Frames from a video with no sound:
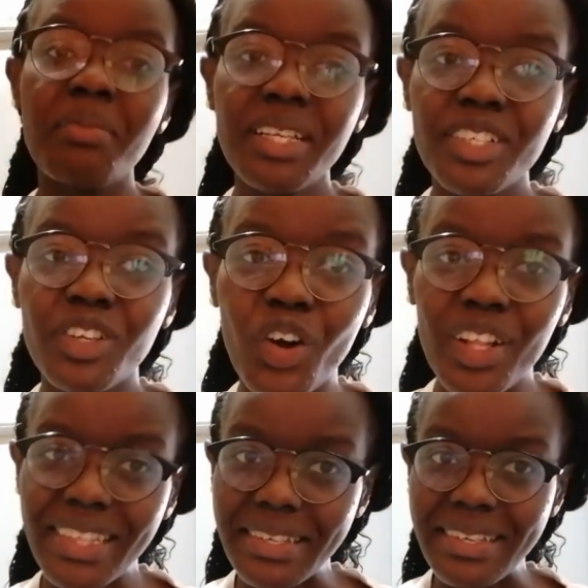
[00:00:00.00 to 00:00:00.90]
imagine
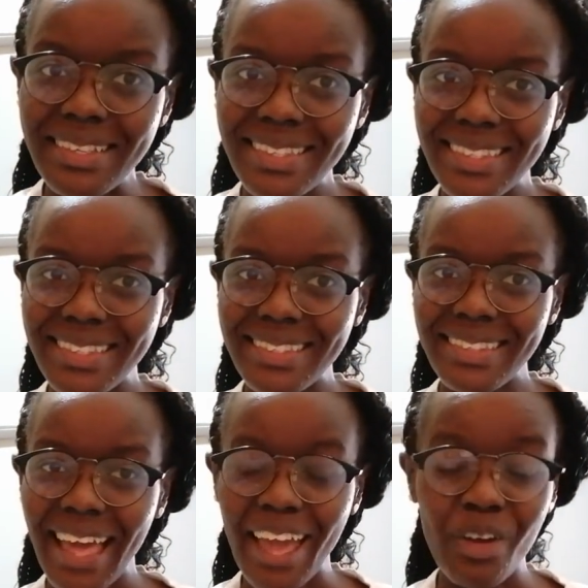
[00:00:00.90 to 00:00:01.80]
all this
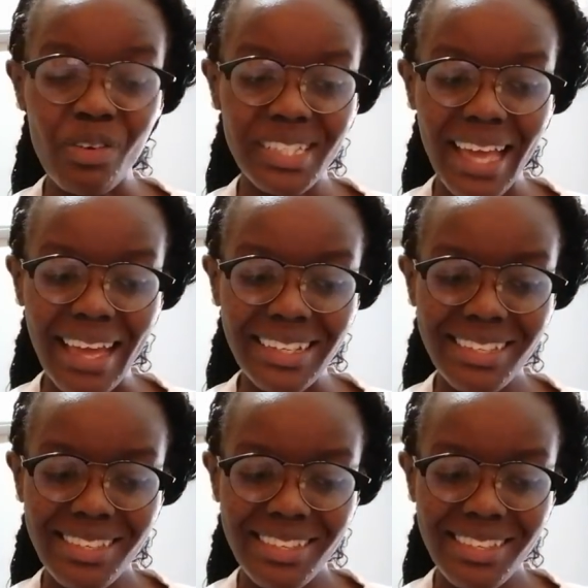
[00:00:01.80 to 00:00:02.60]
I got at